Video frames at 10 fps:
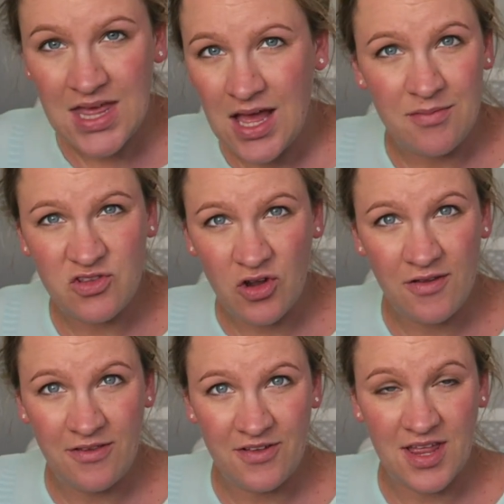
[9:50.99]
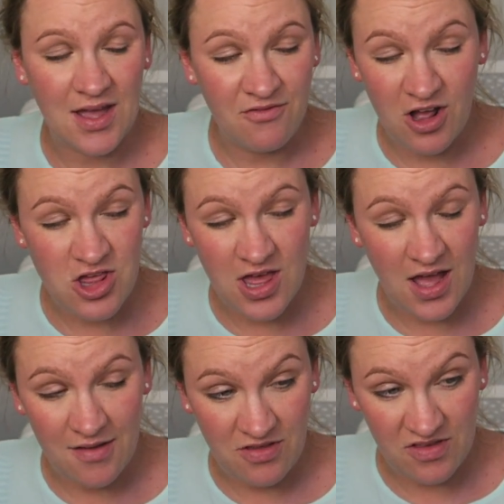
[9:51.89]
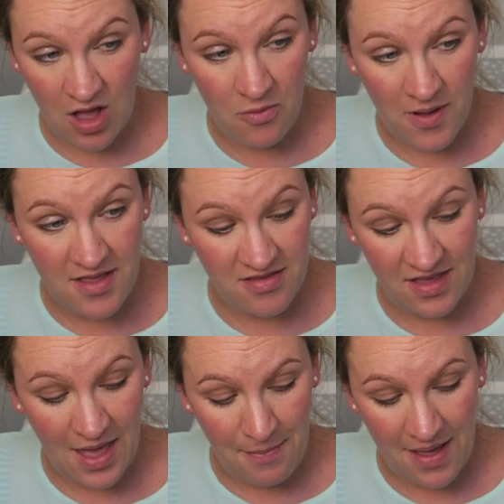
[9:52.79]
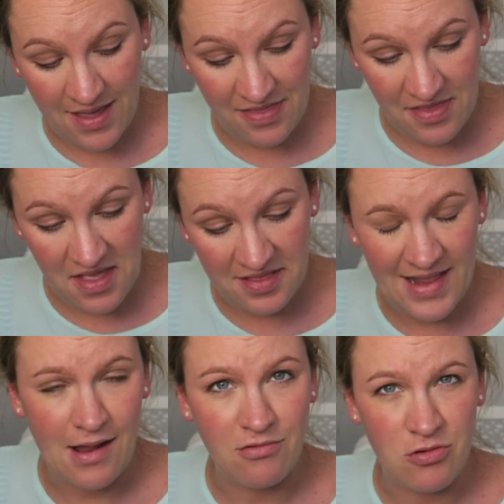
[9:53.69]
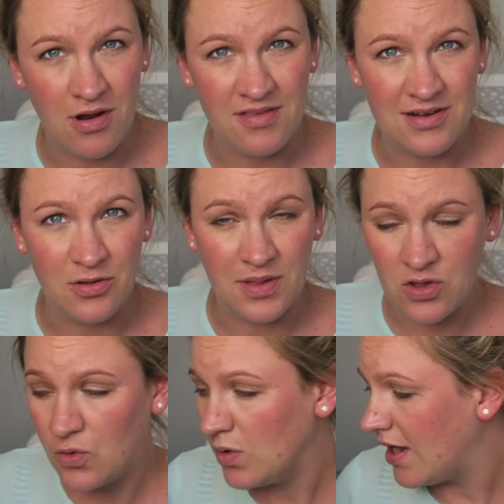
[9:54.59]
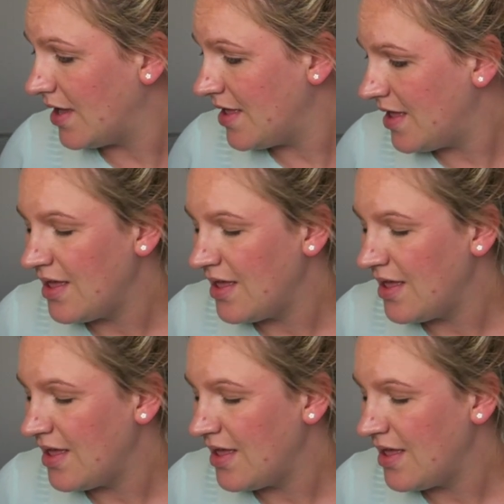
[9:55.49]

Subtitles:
I'm sorry if you feel like I'm rushing. I just can't wait to get back in the lounge where it's a little bit cooler